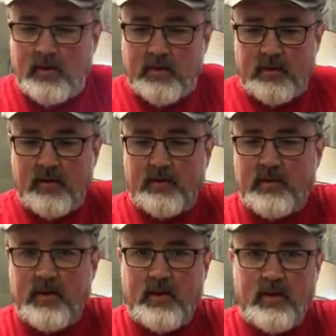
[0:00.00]
there's the other
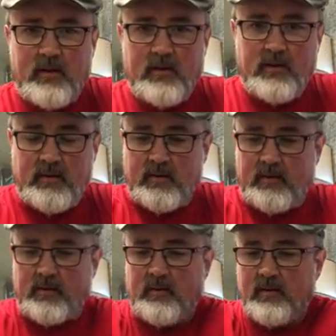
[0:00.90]
side,
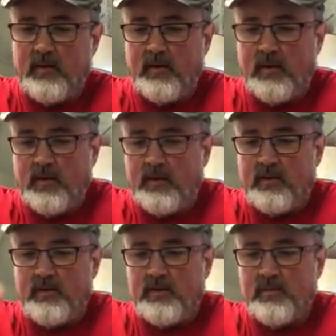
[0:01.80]

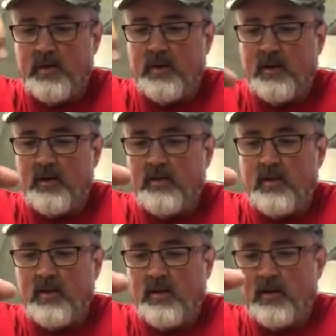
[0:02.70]
the small end.
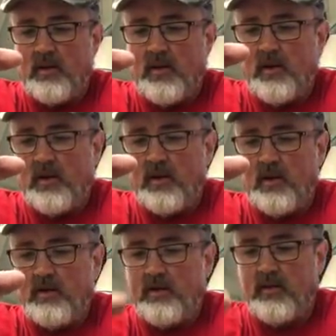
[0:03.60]

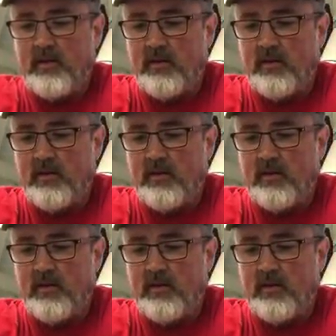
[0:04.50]
And